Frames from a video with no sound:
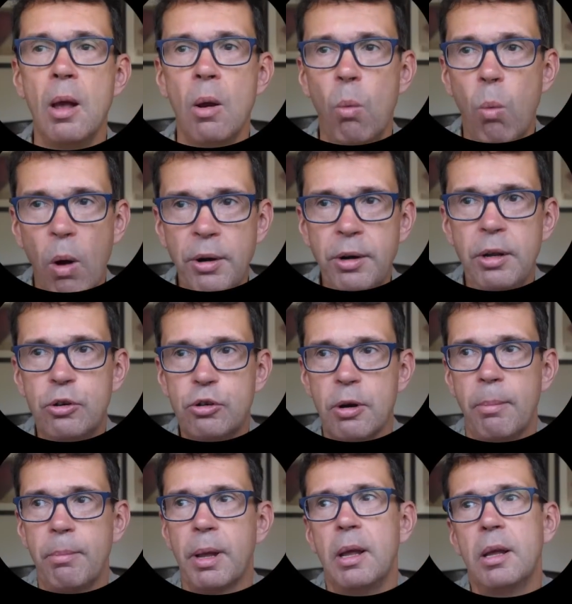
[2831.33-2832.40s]
1 no
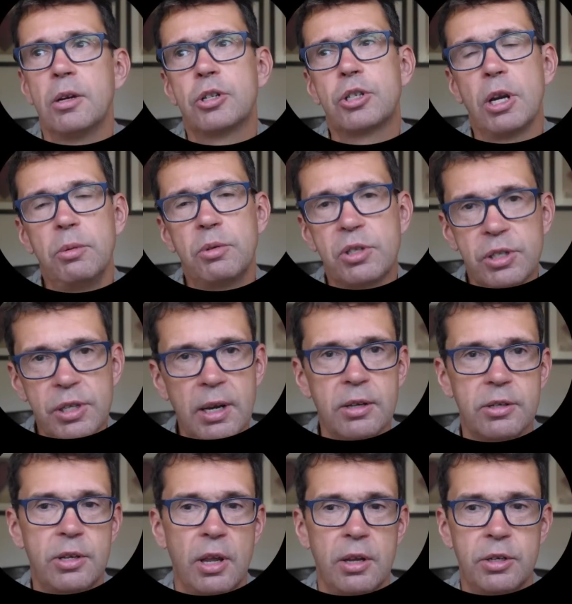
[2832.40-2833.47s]
trump shows
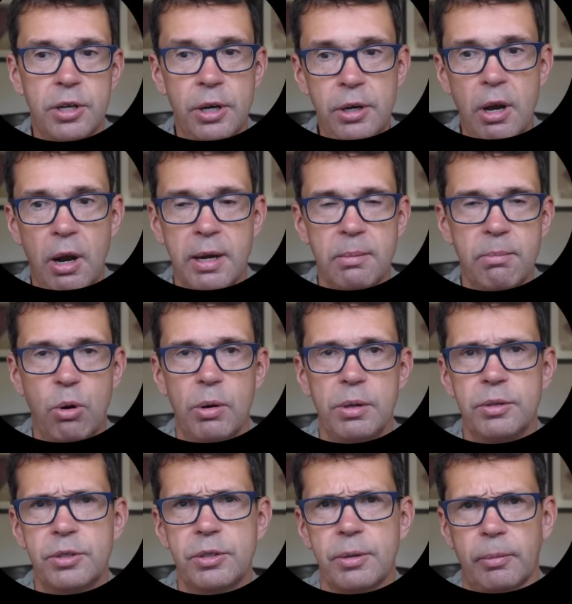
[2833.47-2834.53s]
6 to 9
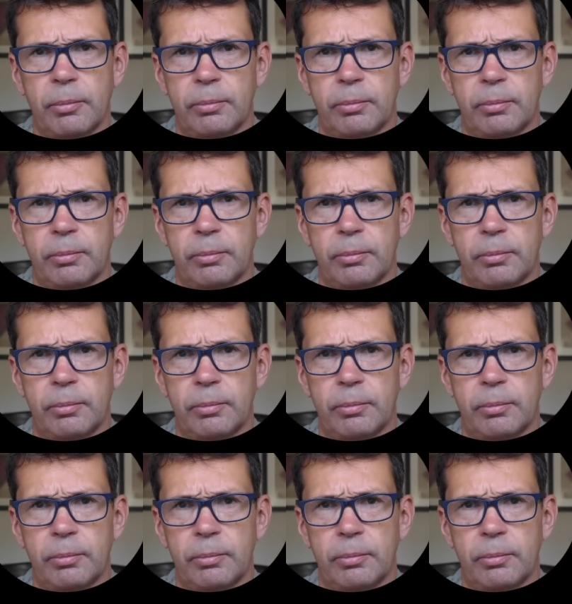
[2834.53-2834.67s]
points.